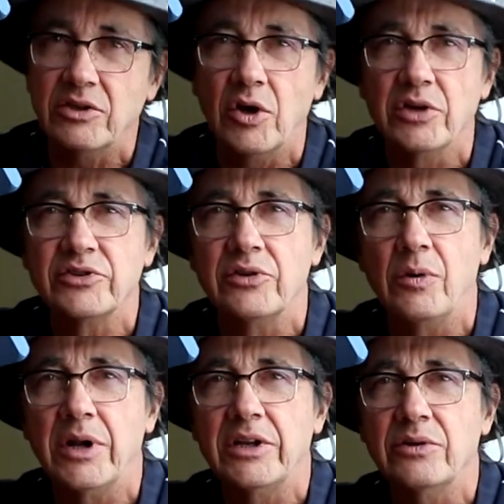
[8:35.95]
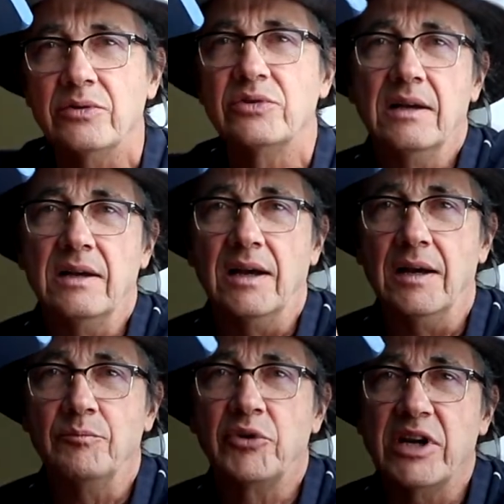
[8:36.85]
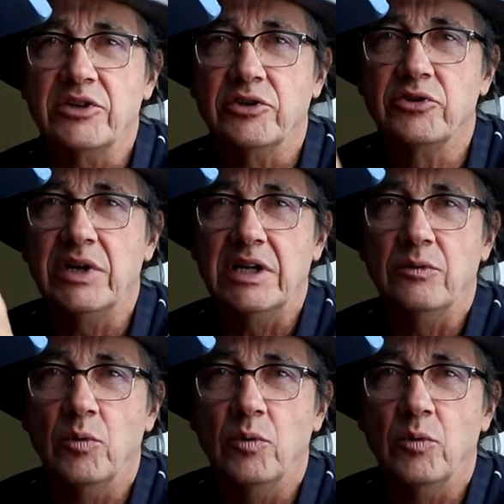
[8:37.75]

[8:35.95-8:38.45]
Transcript: You also don't want to use uh, pressure treated